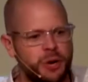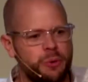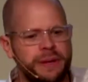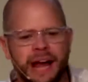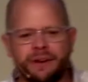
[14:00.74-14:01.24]

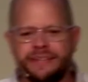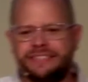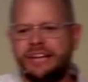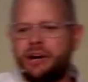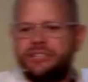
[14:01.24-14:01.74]
We not only
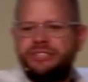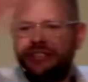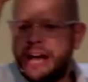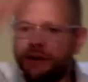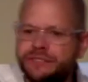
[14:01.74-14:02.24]
see
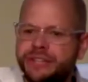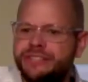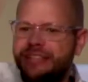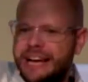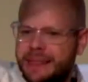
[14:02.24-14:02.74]
ourselves on
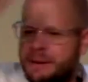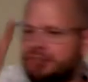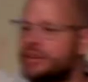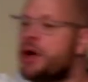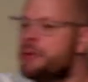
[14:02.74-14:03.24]
the side of the
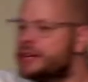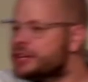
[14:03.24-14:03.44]
mountain, we can